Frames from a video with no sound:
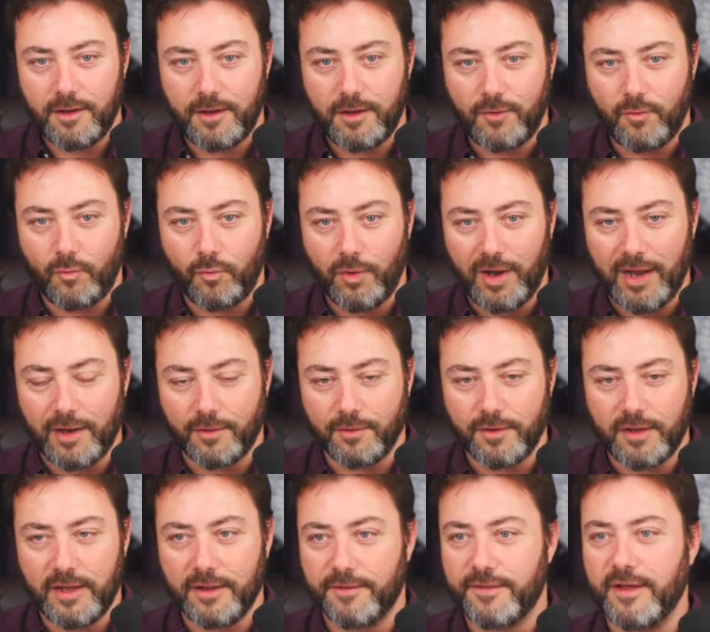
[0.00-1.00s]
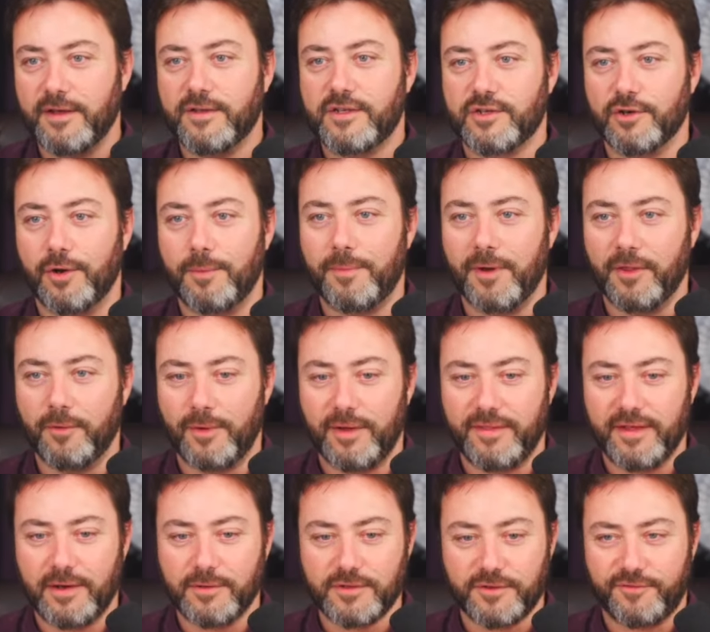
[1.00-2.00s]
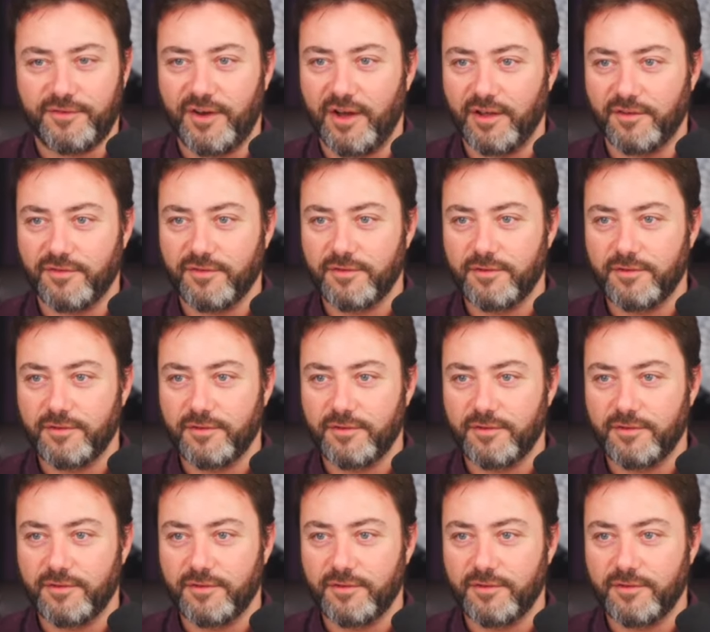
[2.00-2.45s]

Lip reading: Wow. Sorry, by the way, that was a 5.